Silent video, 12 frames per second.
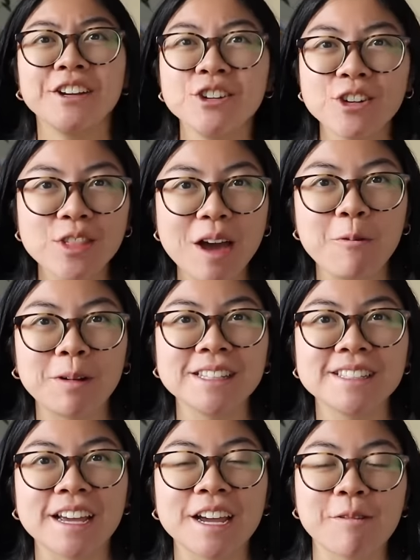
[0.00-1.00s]
And you know that one
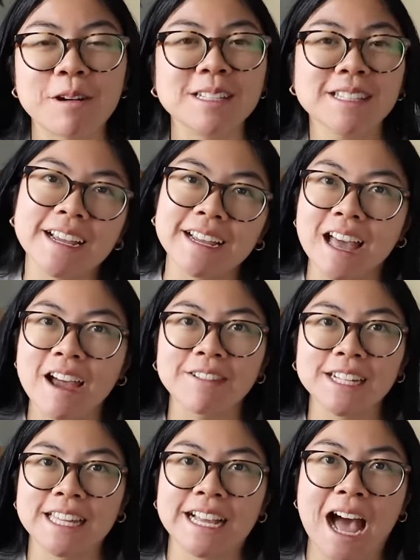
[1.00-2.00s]
saying where it's like
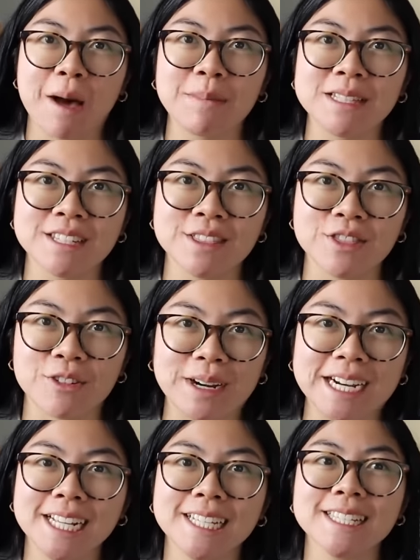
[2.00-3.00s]
everything happens in
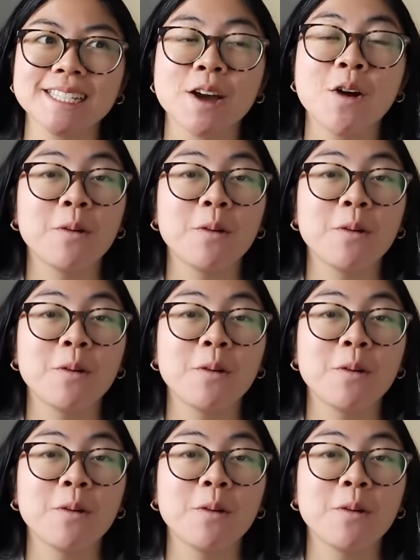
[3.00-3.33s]
threes?